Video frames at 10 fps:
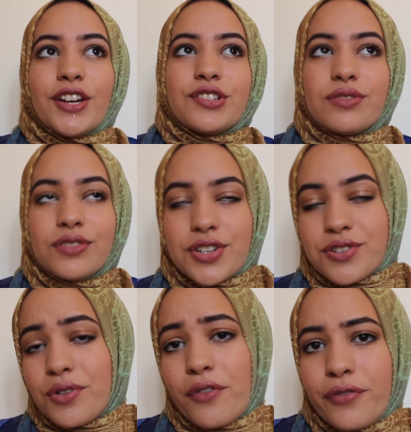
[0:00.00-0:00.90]

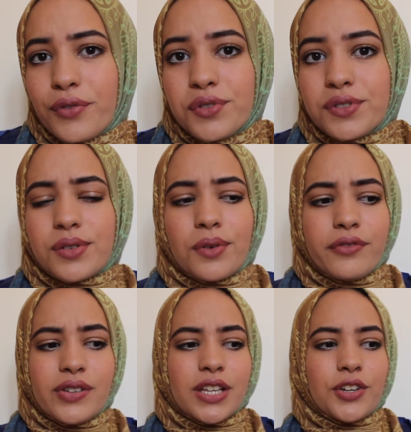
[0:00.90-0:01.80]
traditional food, so don't
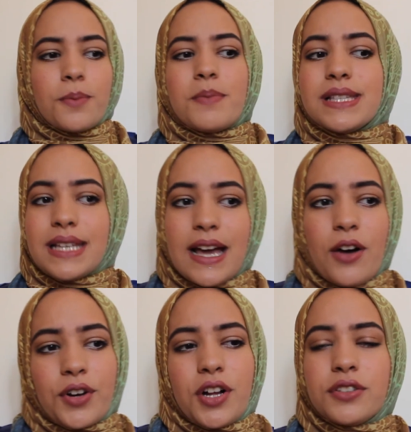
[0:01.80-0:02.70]
feel like you're missing
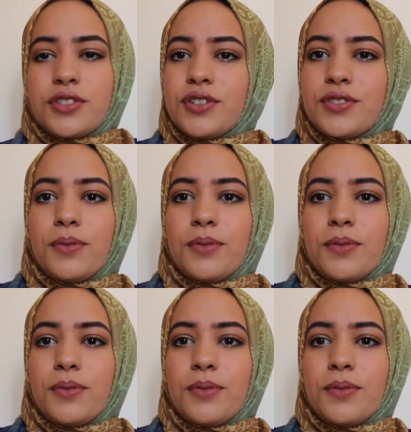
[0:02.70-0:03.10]
out on cultures,